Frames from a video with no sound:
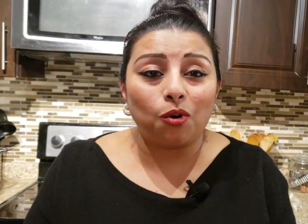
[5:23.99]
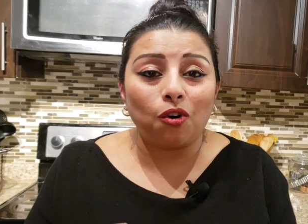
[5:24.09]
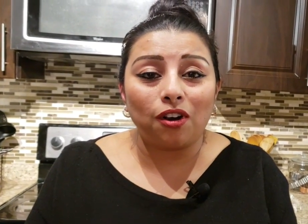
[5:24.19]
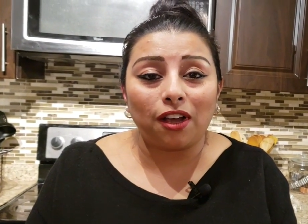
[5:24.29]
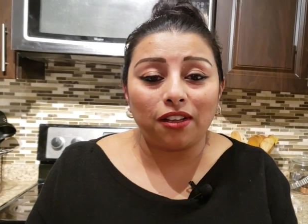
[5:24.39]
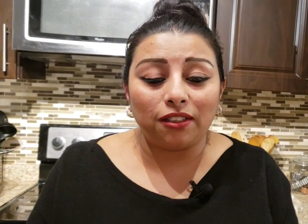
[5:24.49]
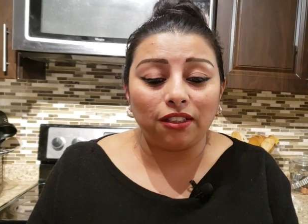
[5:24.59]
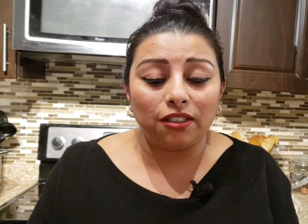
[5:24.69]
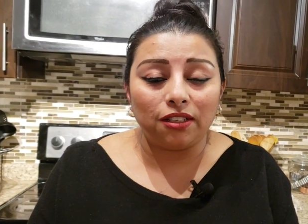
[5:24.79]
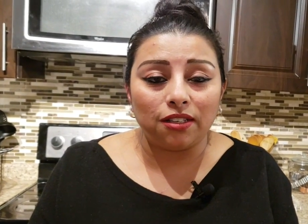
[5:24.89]
All I
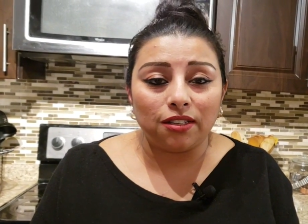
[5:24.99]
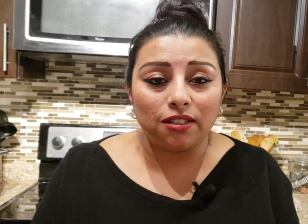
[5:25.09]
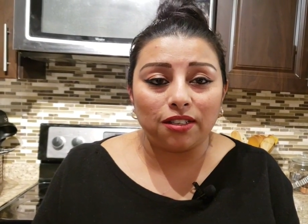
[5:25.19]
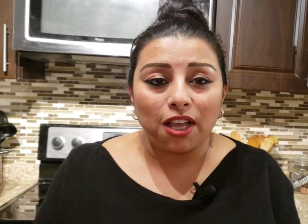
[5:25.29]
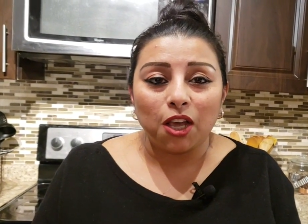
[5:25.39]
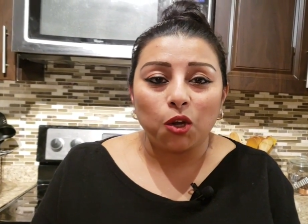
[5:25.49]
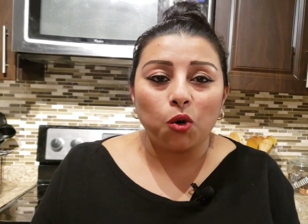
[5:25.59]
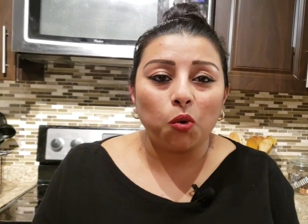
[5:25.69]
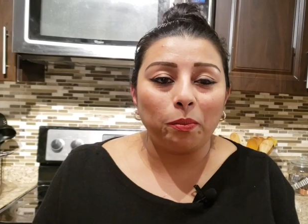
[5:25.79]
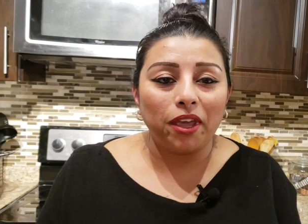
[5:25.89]
need is
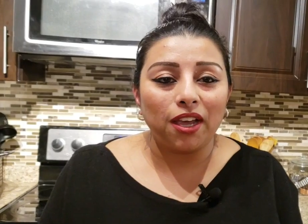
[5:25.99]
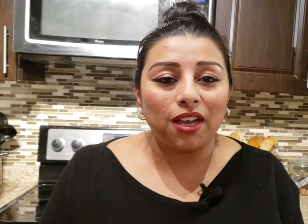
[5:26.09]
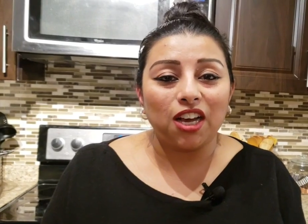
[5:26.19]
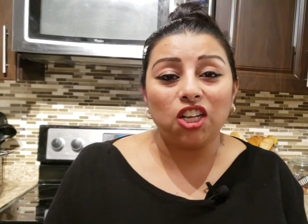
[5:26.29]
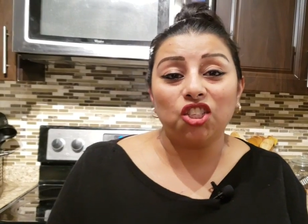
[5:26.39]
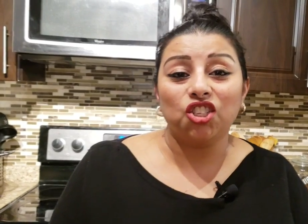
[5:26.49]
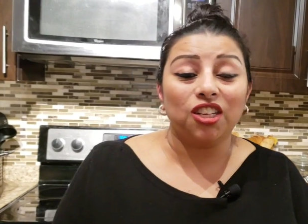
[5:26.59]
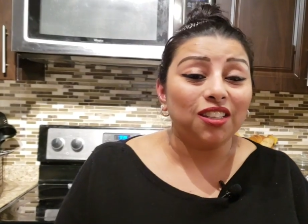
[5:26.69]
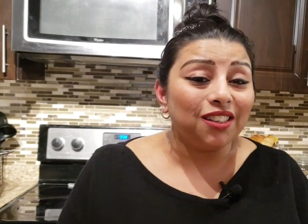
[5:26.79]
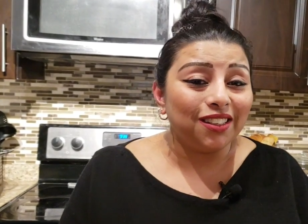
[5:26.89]
go make a
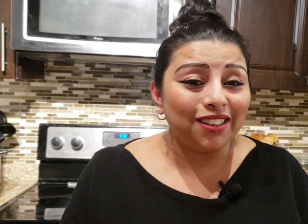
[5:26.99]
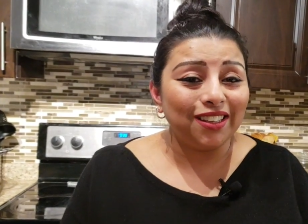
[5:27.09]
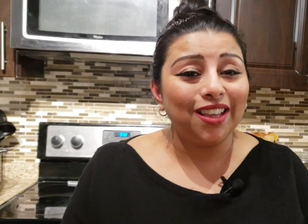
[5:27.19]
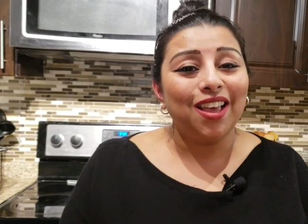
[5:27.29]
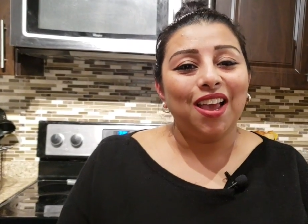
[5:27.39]
chutney